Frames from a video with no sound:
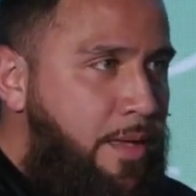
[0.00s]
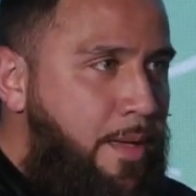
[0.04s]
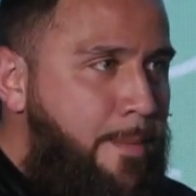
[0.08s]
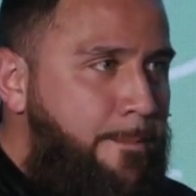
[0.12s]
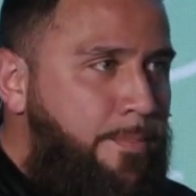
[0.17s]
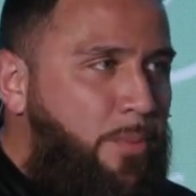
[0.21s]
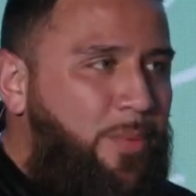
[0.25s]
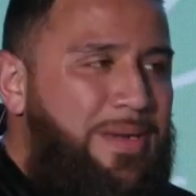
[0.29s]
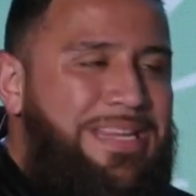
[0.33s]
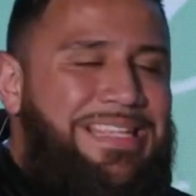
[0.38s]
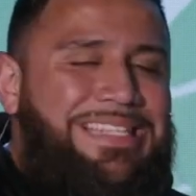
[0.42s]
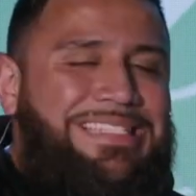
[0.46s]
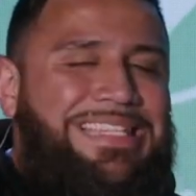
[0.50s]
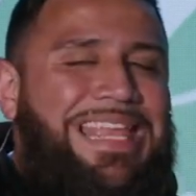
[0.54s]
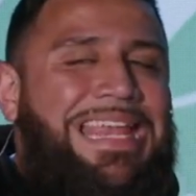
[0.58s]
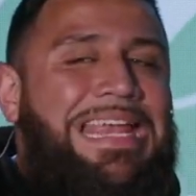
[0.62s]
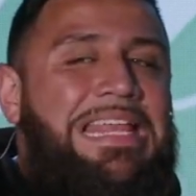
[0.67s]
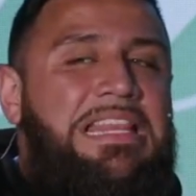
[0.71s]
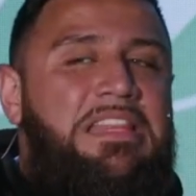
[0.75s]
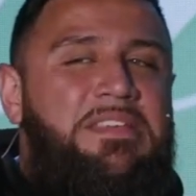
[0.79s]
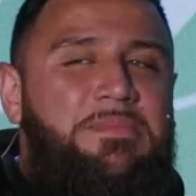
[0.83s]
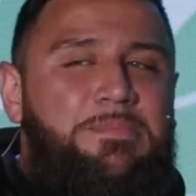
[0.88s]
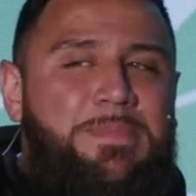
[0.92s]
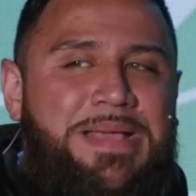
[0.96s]
But what he's saying
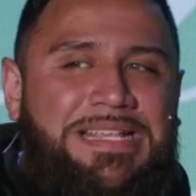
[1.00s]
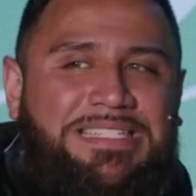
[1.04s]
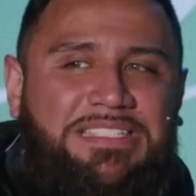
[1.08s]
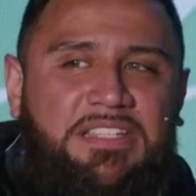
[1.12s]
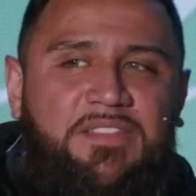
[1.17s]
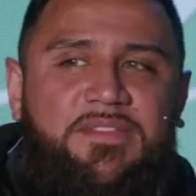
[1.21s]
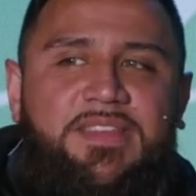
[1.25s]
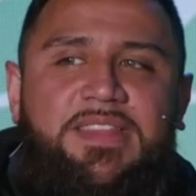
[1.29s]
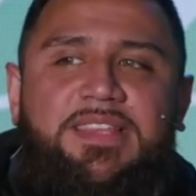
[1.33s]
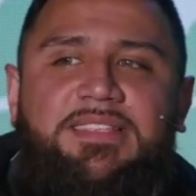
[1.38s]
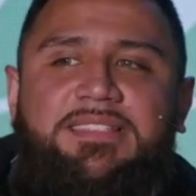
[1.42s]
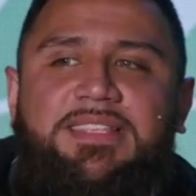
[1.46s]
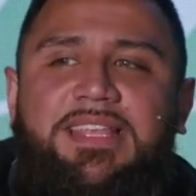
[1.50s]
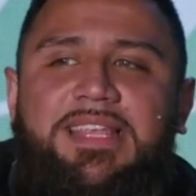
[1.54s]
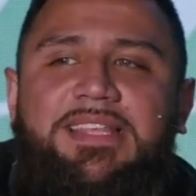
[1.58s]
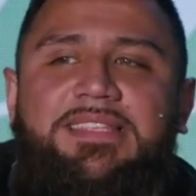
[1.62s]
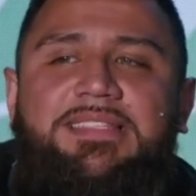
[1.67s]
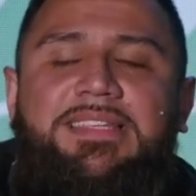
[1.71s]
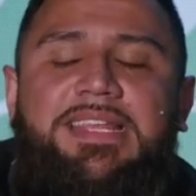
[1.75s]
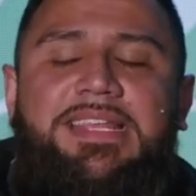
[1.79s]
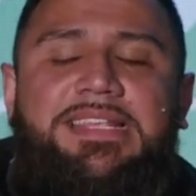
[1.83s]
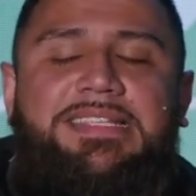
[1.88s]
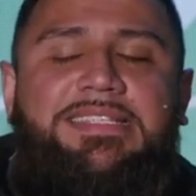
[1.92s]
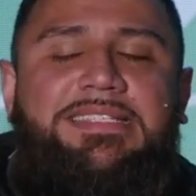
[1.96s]
in the midst of it is,
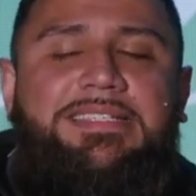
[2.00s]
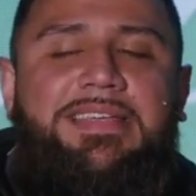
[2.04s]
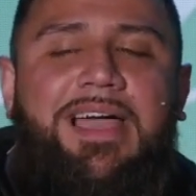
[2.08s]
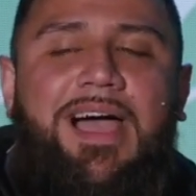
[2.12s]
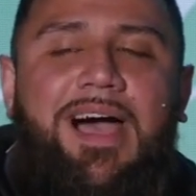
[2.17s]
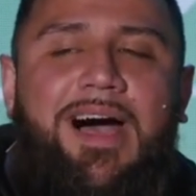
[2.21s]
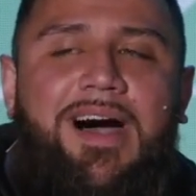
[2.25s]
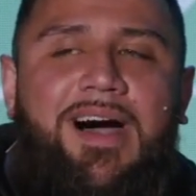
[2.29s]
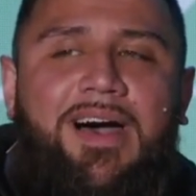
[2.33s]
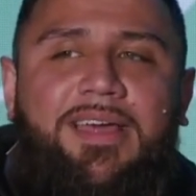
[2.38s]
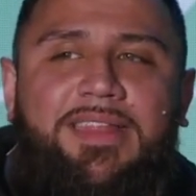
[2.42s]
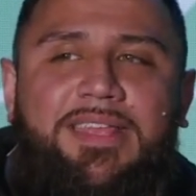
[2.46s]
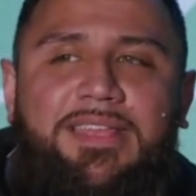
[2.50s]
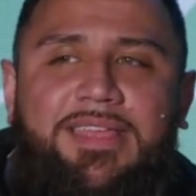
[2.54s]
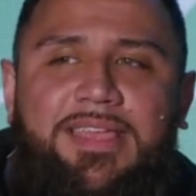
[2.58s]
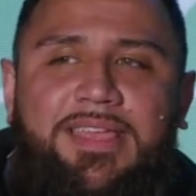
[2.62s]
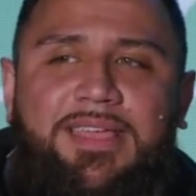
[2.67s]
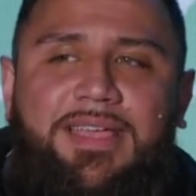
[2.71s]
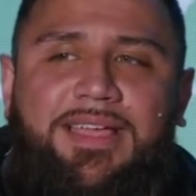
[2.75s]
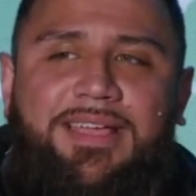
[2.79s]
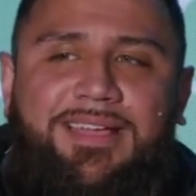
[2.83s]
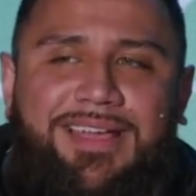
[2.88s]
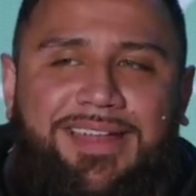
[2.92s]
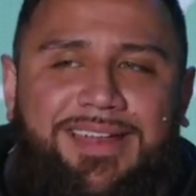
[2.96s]
is, is God, he, he
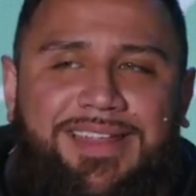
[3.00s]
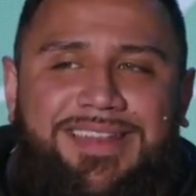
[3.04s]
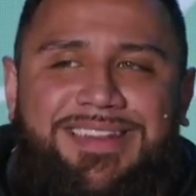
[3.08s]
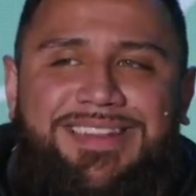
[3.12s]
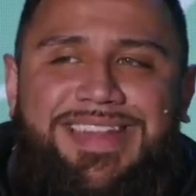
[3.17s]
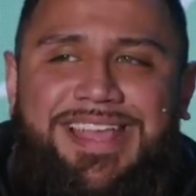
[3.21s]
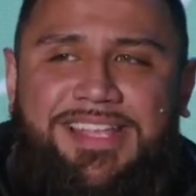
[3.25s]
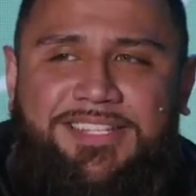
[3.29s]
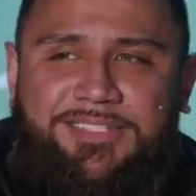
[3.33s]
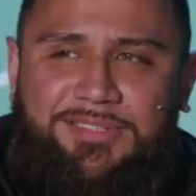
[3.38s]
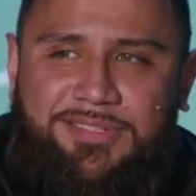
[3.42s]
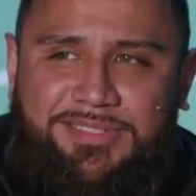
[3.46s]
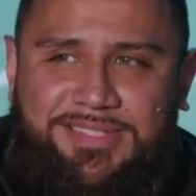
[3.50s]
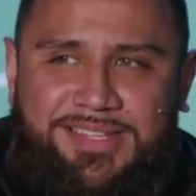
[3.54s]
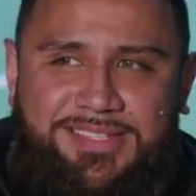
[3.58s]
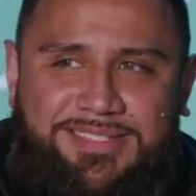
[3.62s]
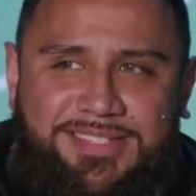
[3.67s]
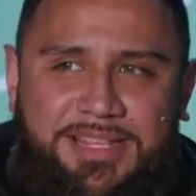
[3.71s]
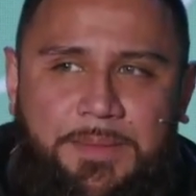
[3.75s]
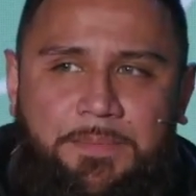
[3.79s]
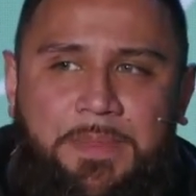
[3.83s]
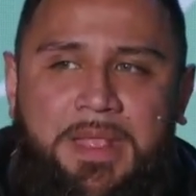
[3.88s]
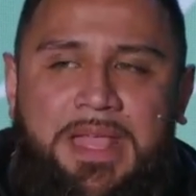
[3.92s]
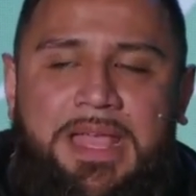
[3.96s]
kind of nestles us
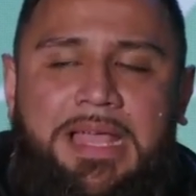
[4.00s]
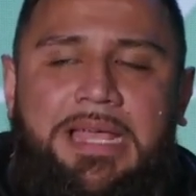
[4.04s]
in.